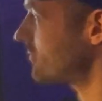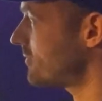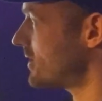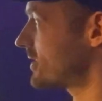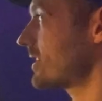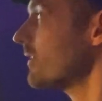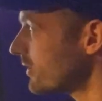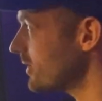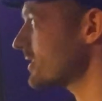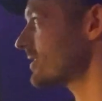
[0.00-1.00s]

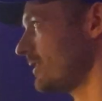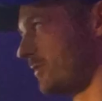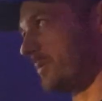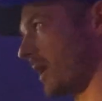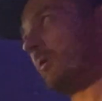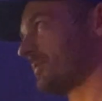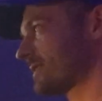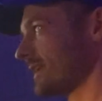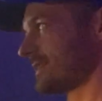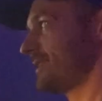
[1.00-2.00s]
discovers, if you become
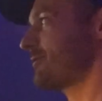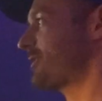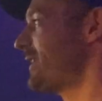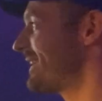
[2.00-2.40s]
obsessive,